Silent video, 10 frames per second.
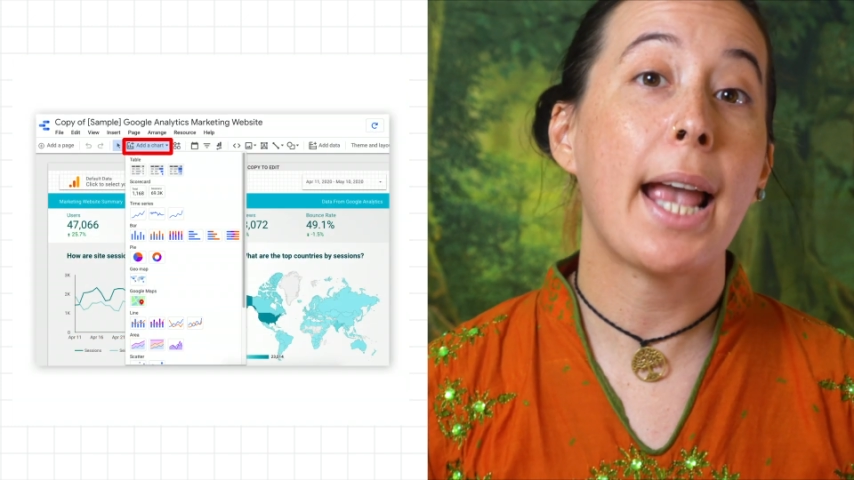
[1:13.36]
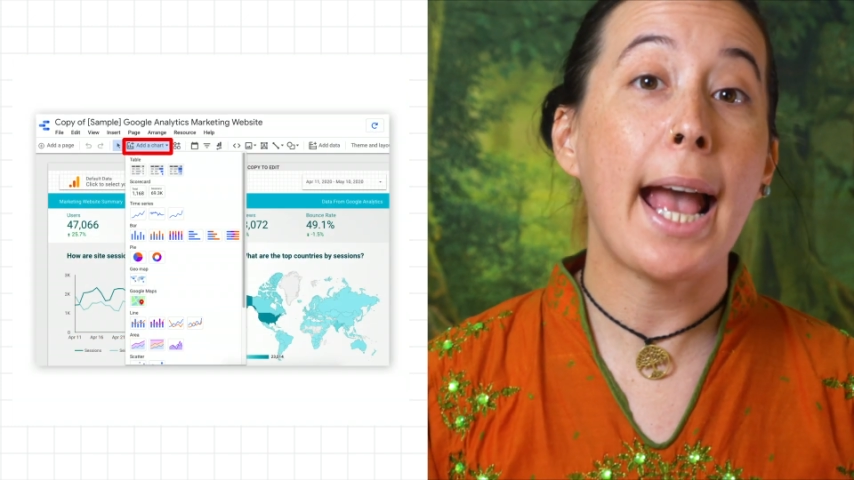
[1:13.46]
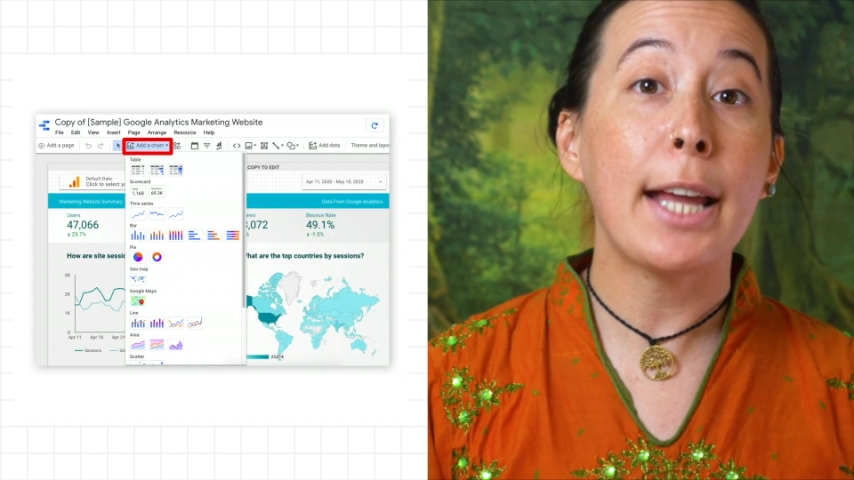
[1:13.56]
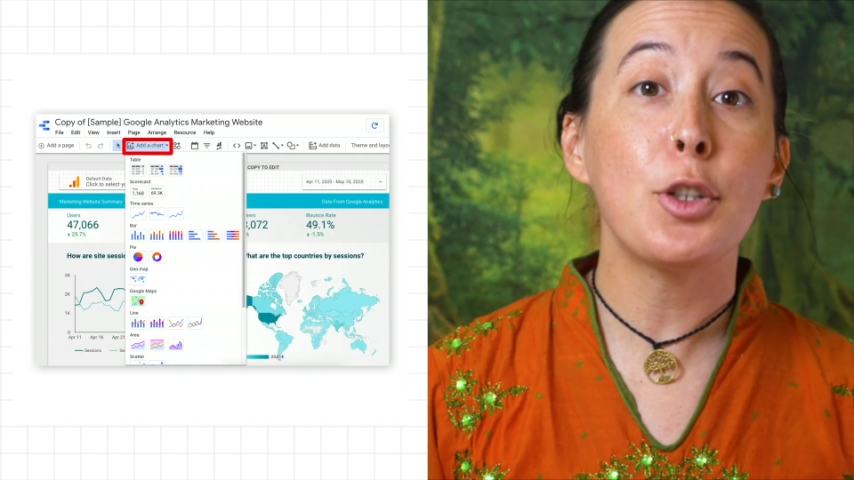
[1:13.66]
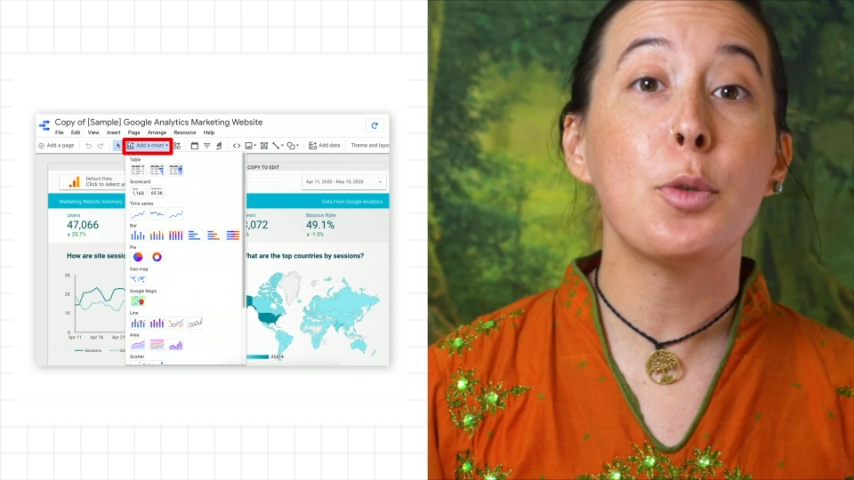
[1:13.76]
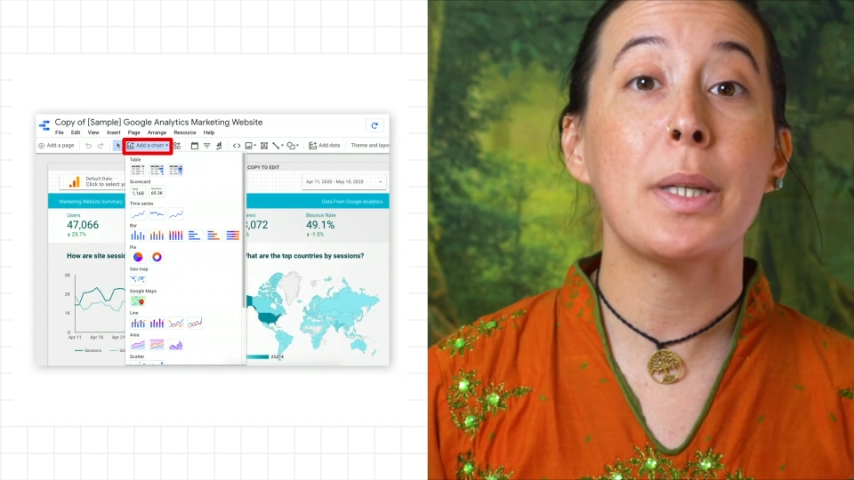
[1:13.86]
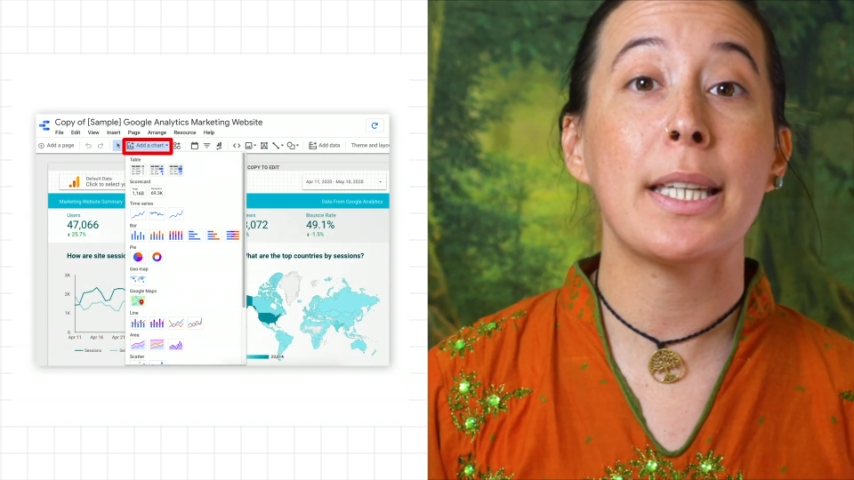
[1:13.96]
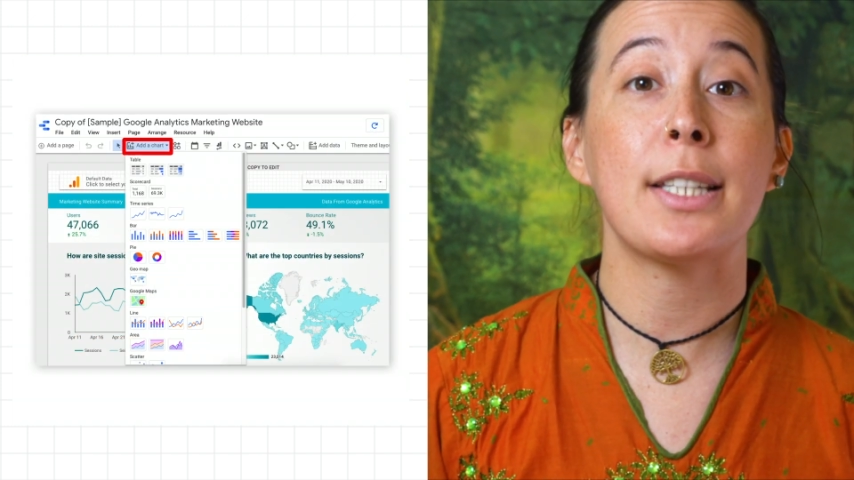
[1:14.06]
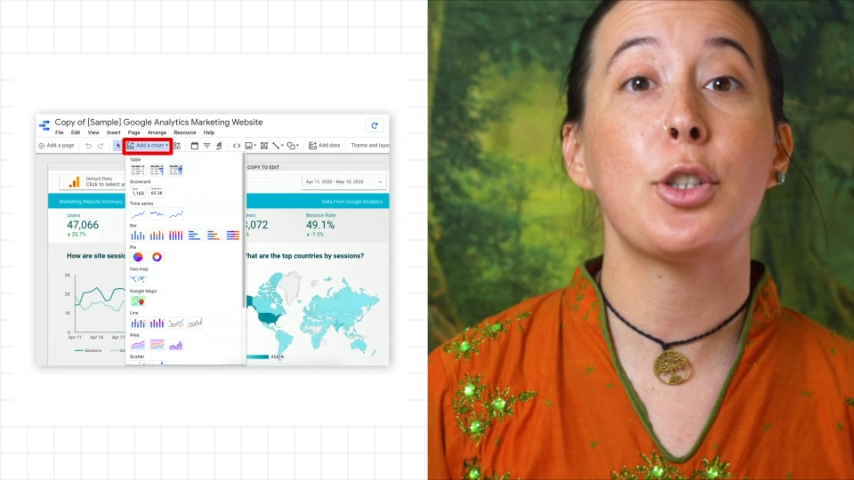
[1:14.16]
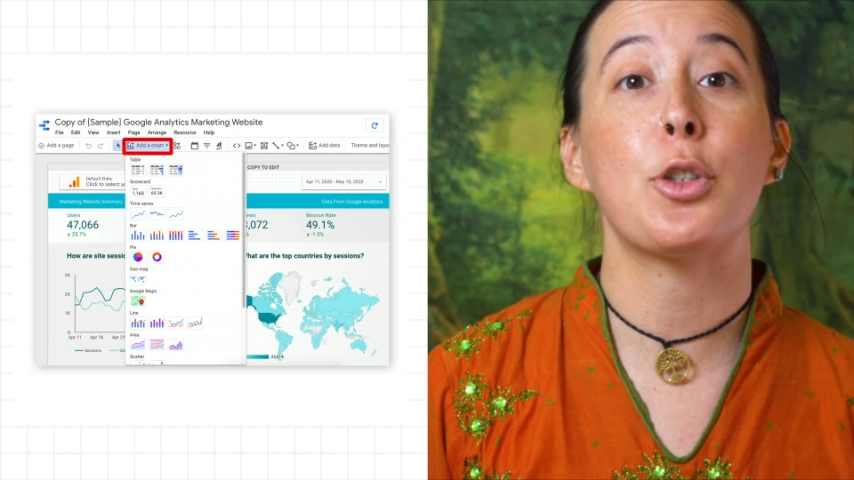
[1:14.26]
and you
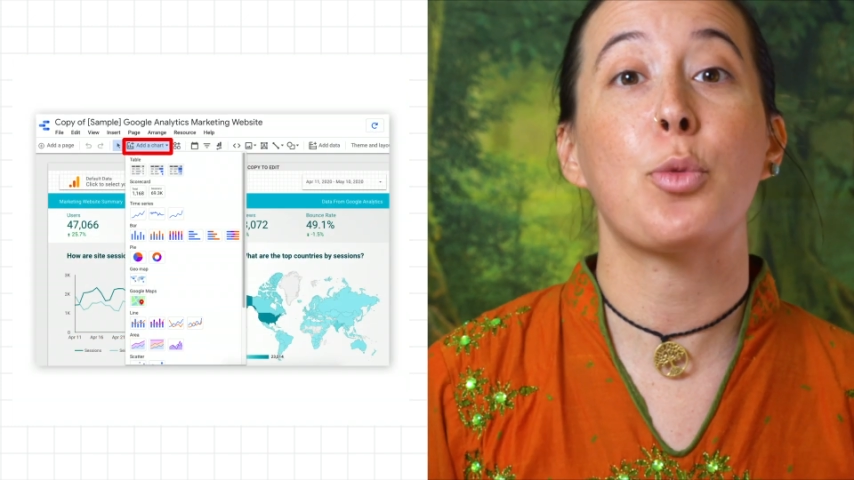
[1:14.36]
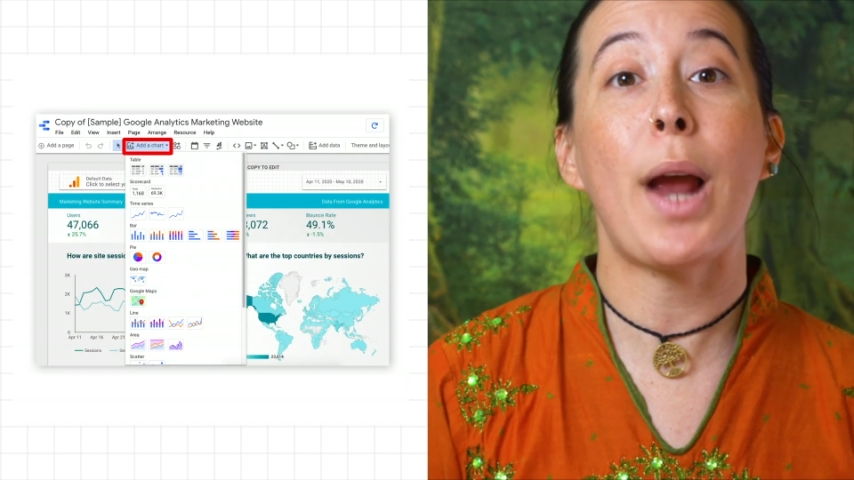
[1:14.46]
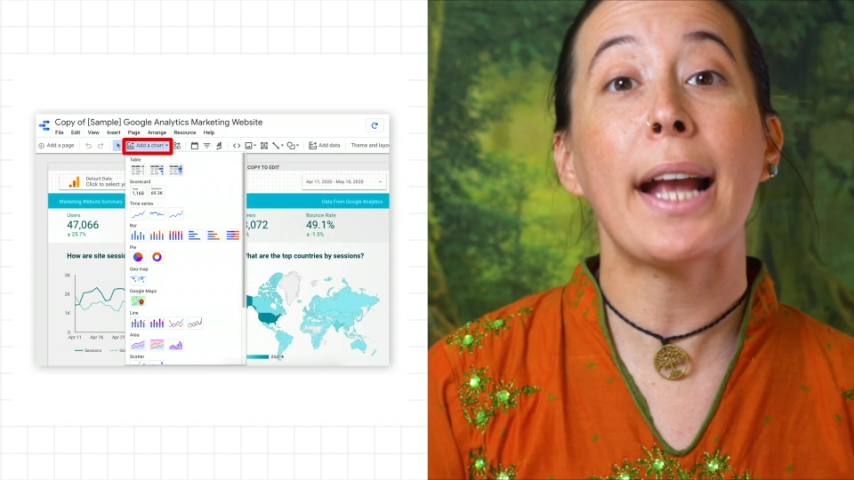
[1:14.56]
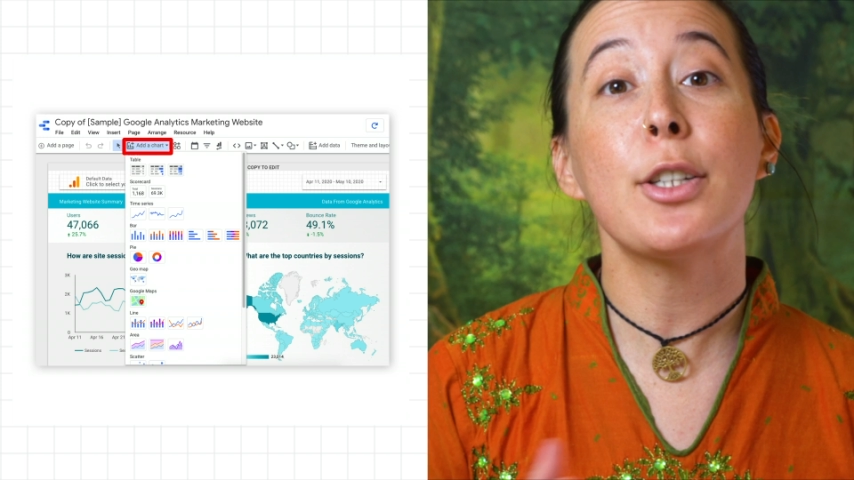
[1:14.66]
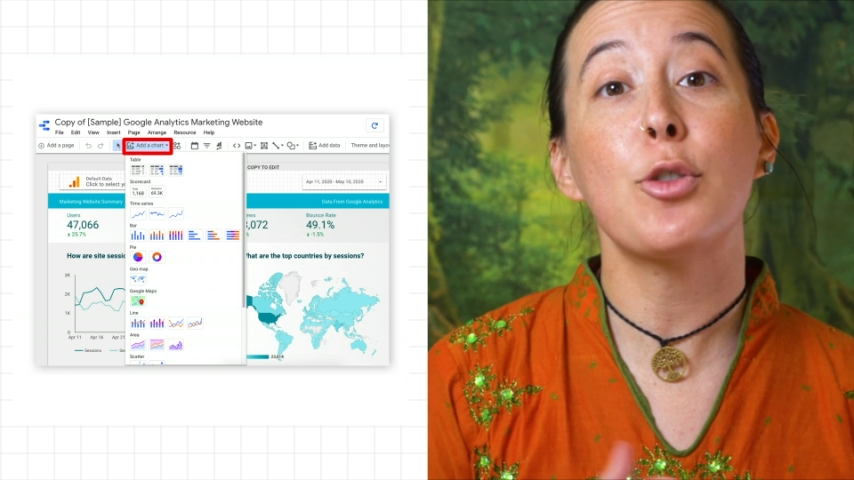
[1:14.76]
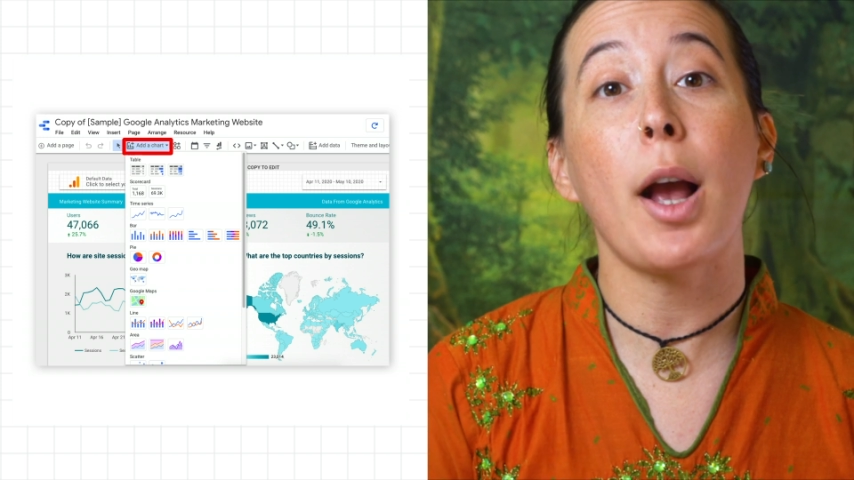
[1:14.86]
begin to drag and